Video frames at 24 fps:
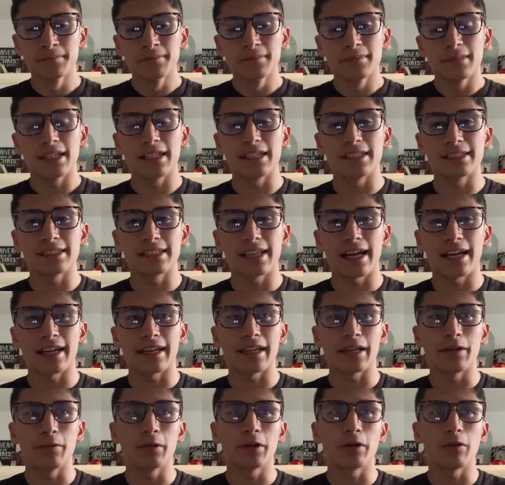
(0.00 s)
is that
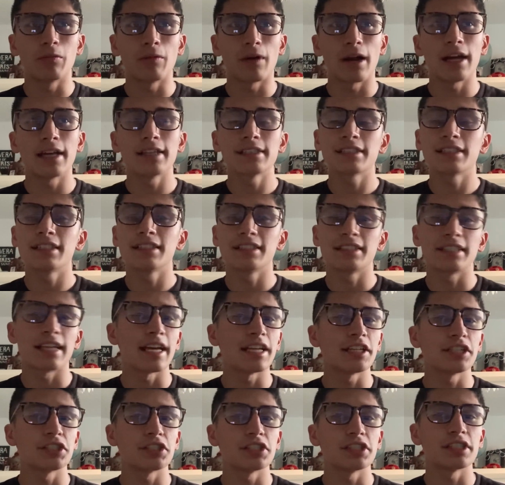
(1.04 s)
it would arise
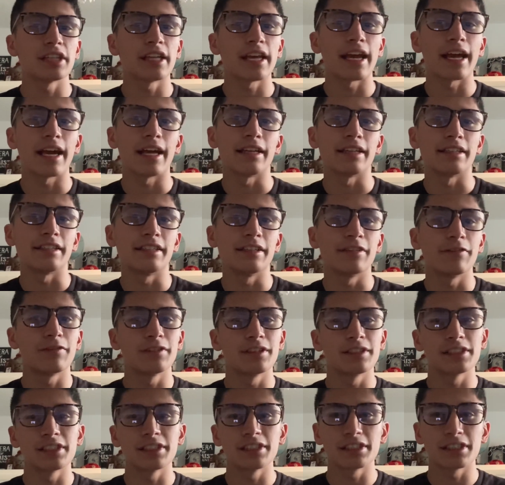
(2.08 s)
contention and
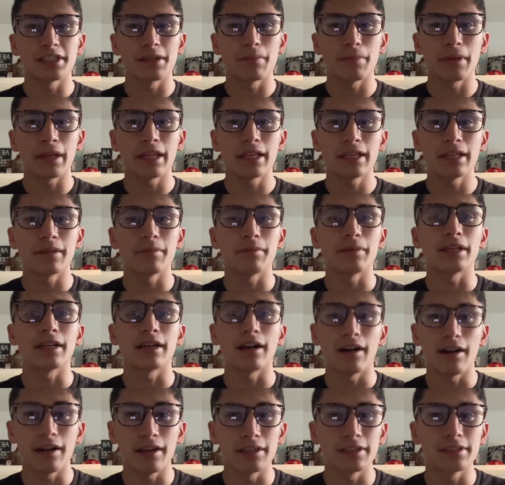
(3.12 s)
differences in opinion
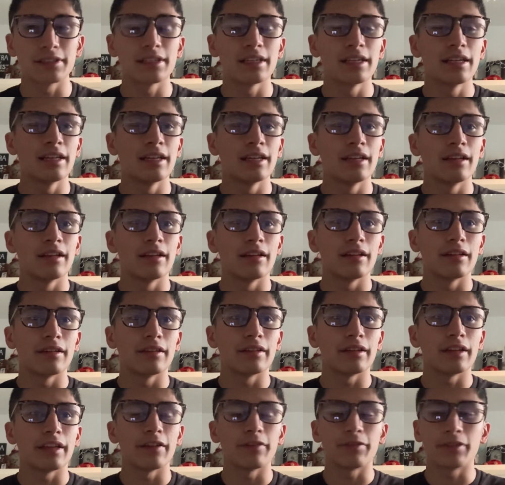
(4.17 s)
because
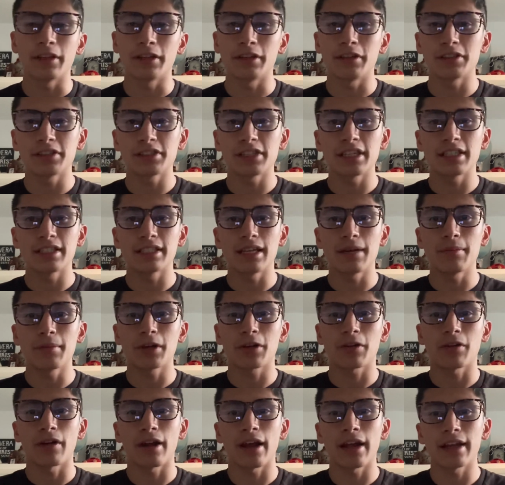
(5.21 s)
if there's a
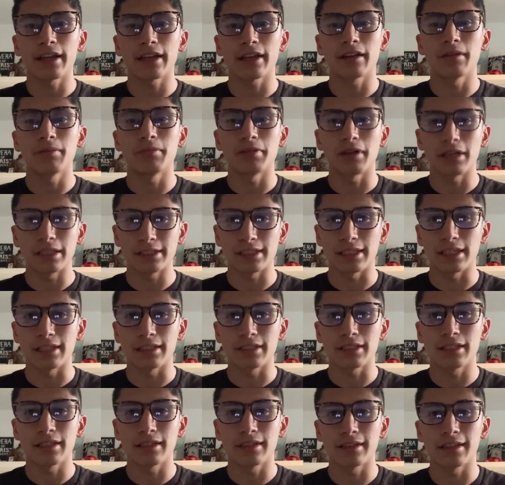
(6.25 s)
Democratic
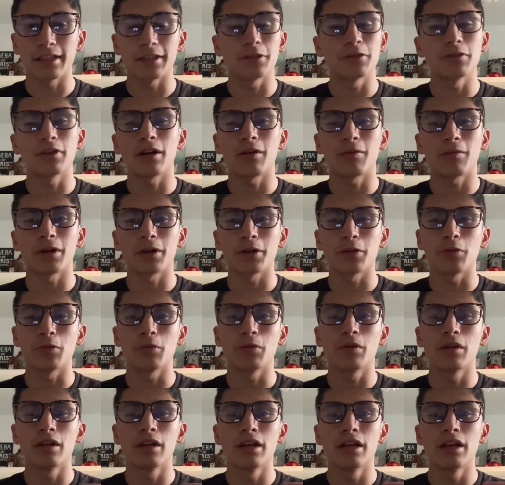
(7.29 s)
president, they do not want to
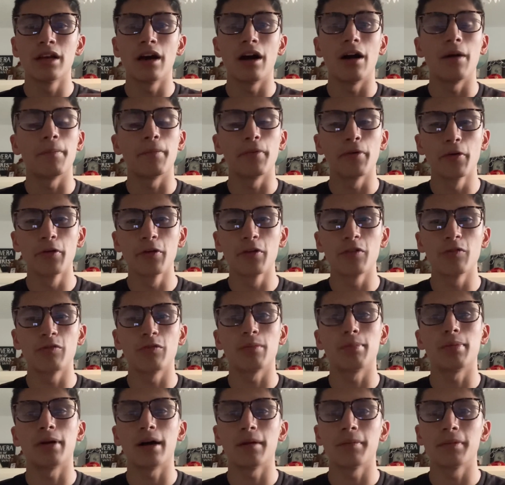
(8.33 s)
approve
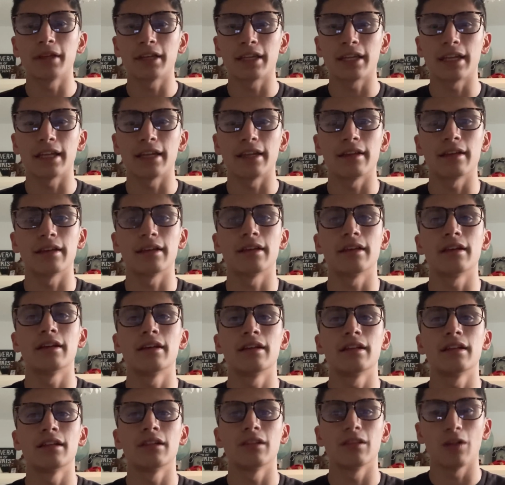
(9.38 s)
Republican
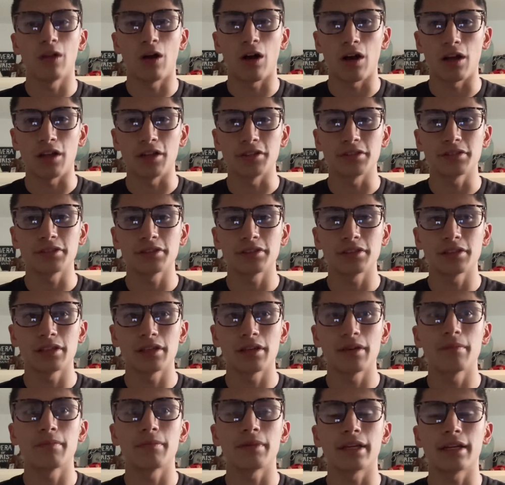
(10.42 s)
laws
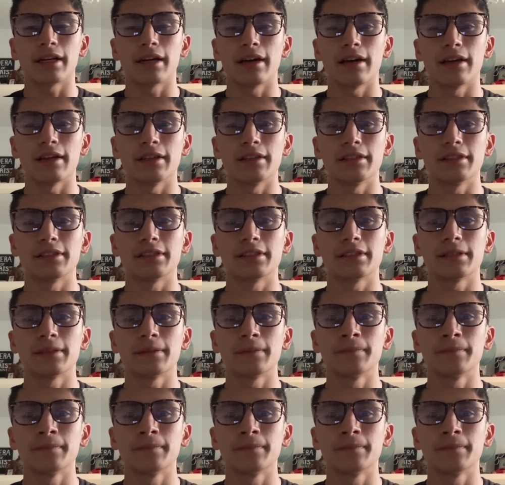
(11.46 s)
because